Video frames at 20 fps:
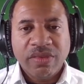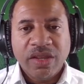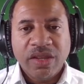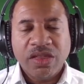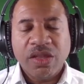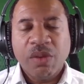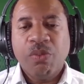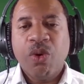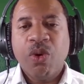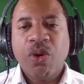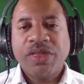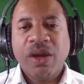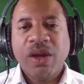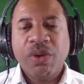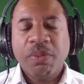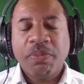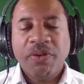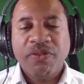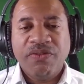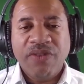The more that we
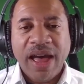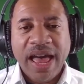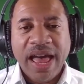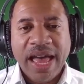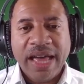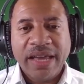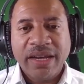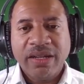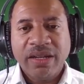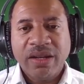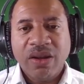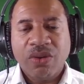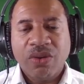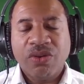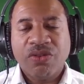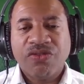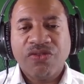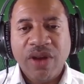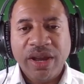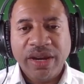provide on the
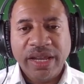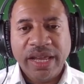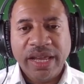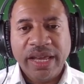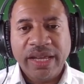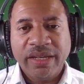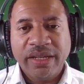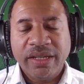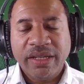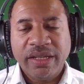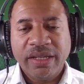front end,